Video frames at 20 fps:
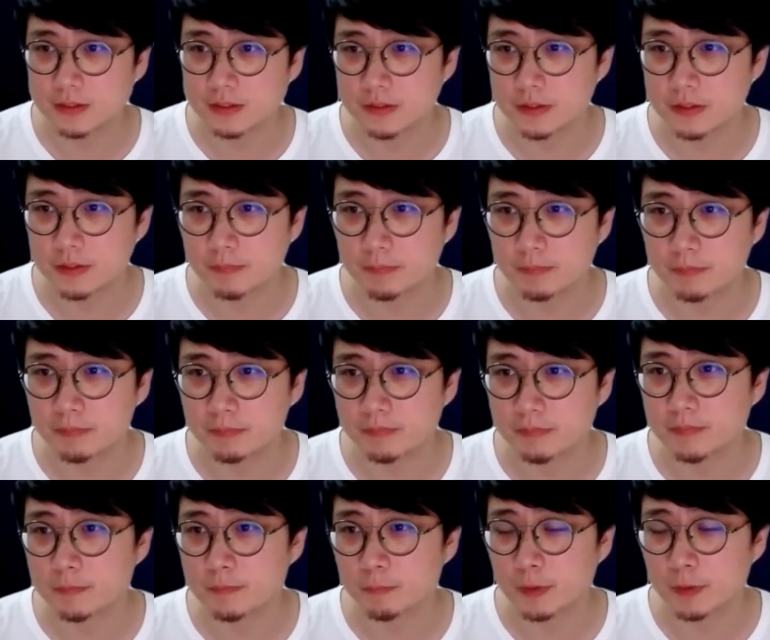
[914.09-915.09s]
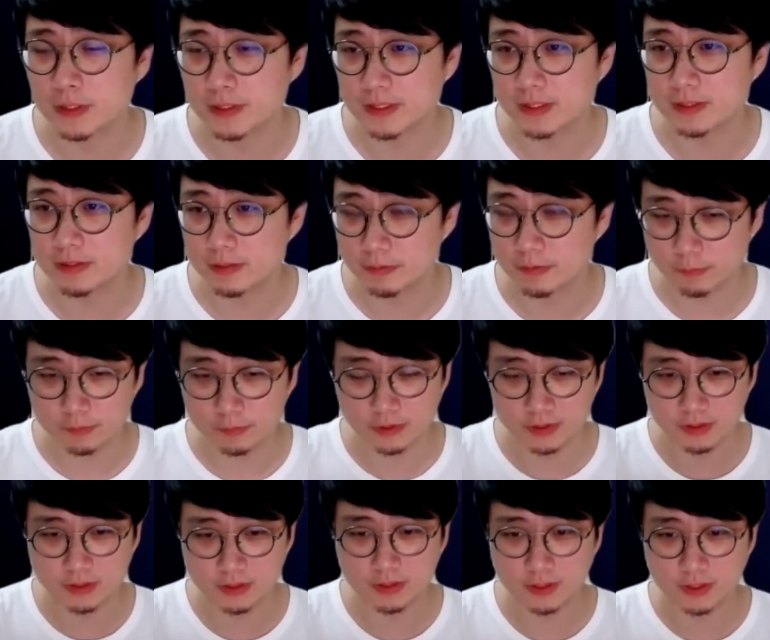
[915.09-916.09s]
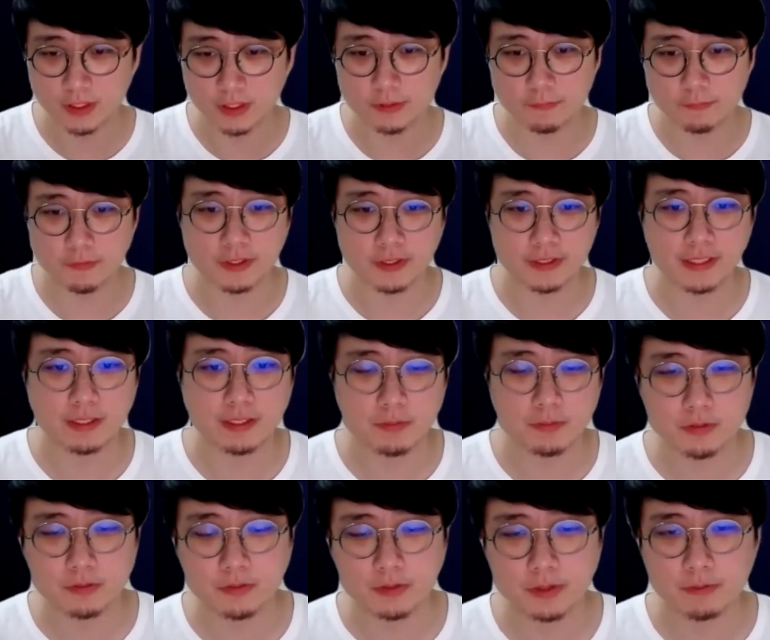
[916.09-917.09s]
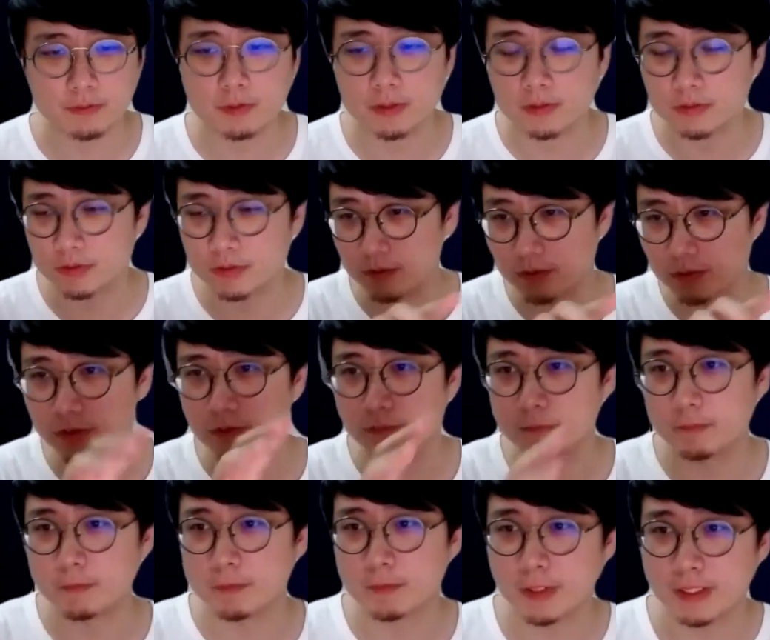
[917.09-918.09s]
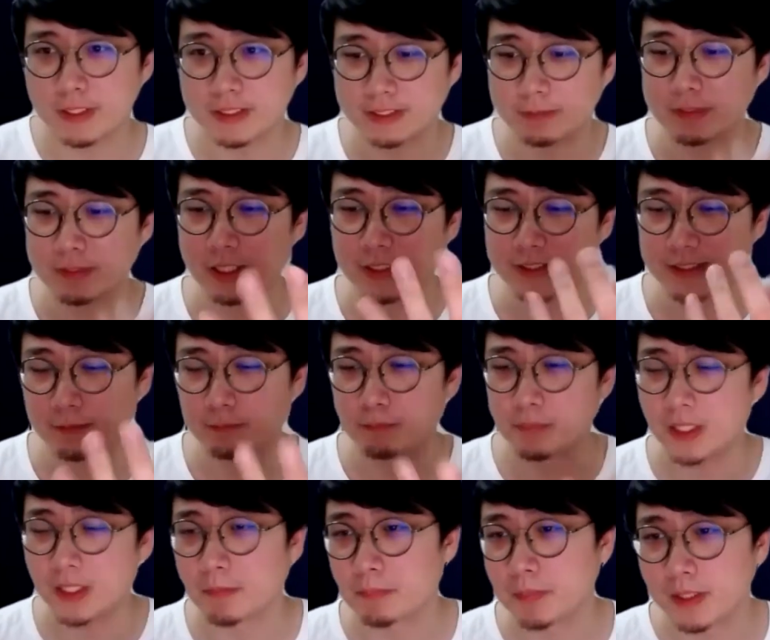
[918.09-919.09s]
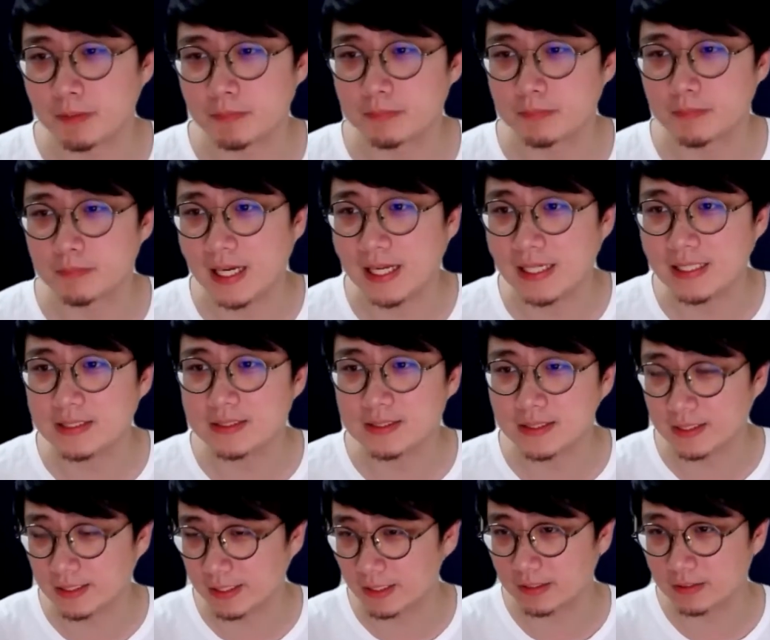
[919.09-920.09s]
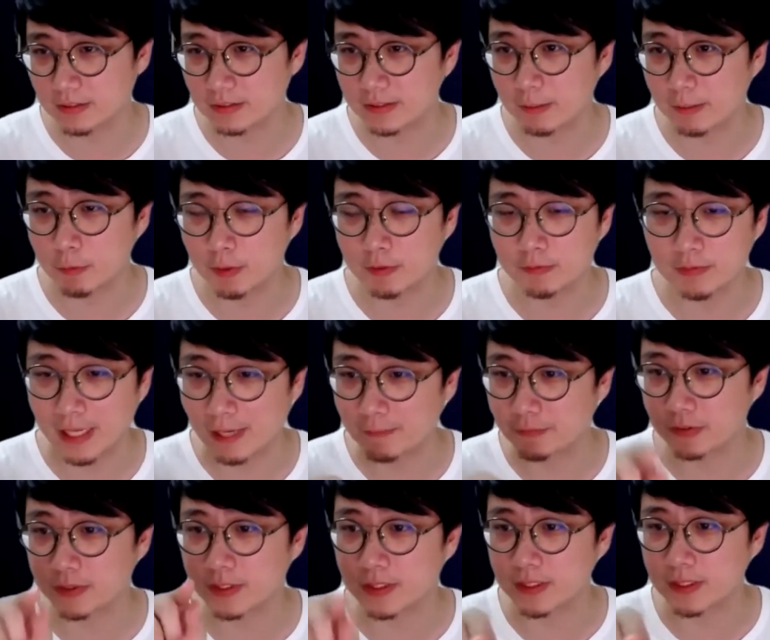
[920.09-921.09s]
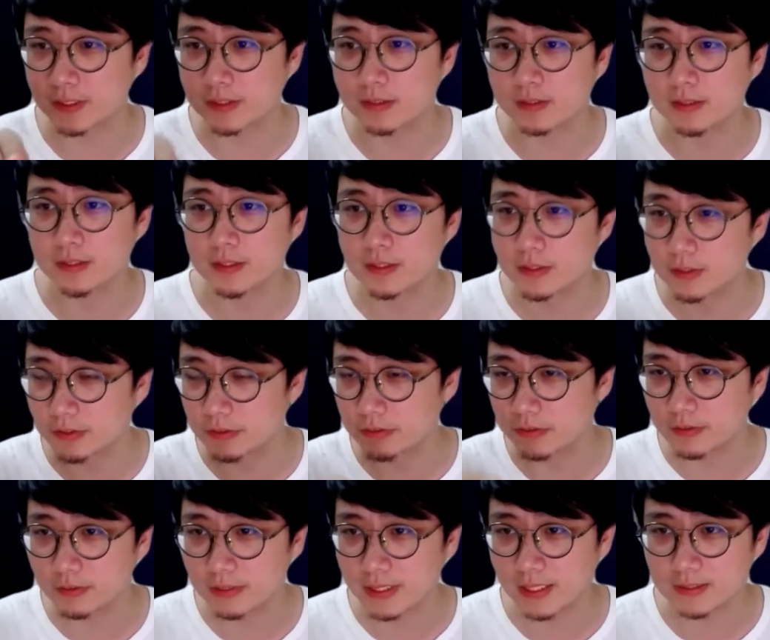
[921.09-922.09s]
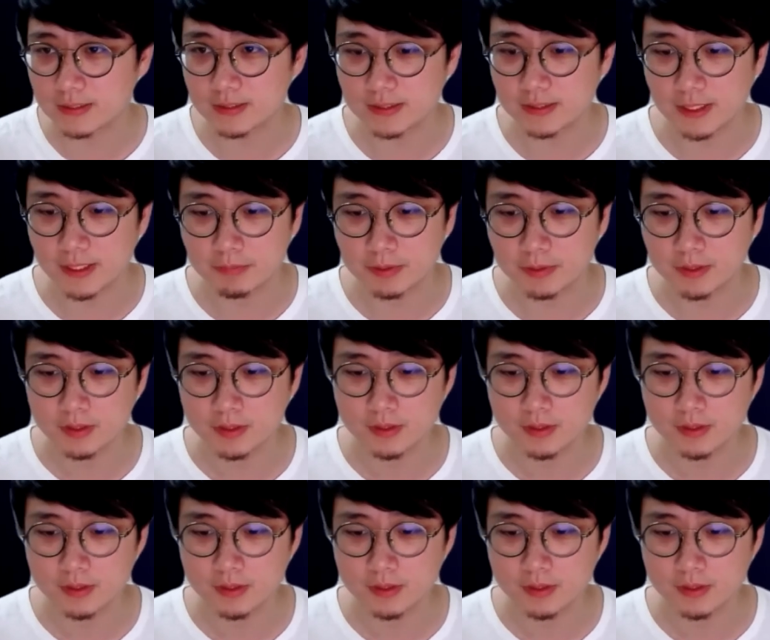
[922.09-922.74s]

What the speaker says: You know, when they start for the demo, they will will have some pop up. At least they will have to click it to the next step.